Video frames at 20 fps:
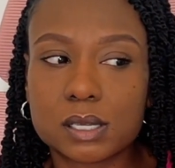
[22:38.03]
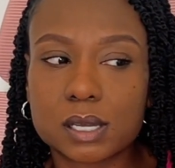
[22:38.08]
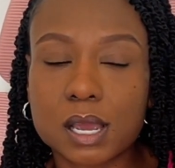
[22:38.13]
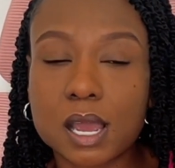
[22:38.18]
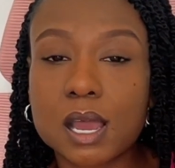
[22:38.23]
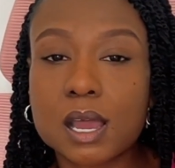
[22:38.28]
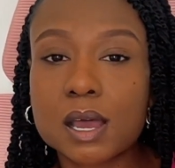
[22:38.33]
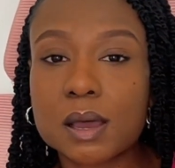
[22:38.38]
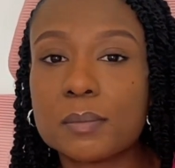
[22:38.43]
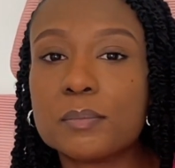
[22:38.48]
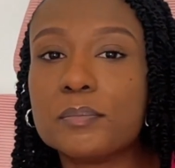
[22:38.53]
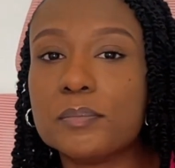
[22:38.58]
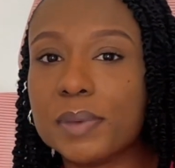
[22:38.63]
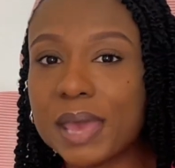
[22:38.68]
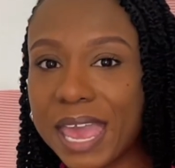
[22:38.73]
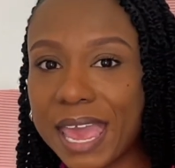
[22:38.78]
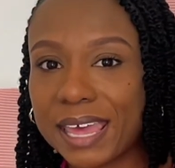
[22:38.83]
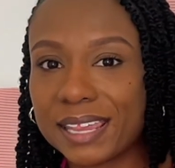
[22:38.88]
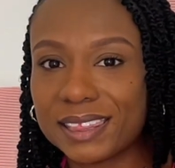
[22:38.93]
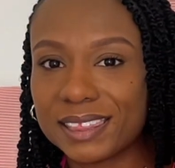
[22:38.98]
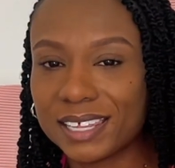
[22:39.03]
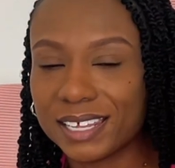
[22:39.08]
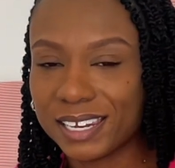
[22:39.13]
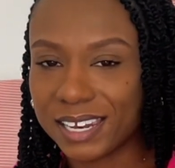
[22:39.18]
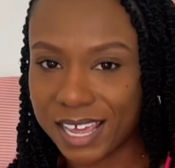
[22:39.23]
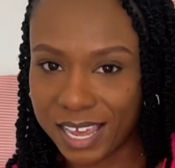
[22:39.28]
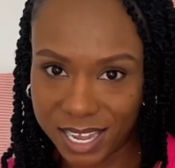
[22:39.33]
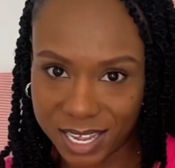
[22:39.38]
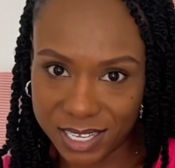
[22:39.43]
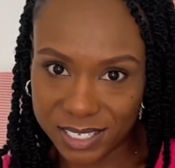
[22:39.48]
combat the
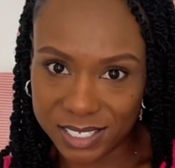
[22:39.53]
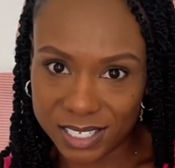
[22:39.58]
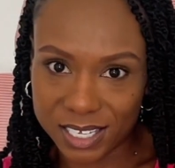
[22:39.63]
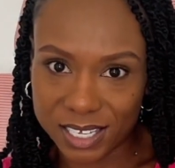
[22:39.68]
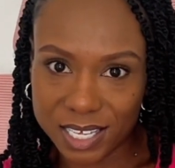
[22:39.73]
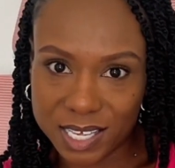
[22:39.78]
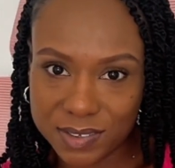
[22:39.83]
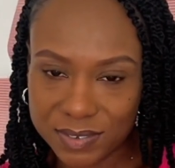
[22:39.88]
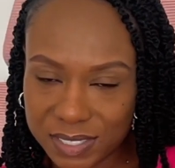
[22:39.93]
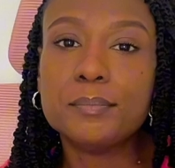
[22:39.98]
negatives.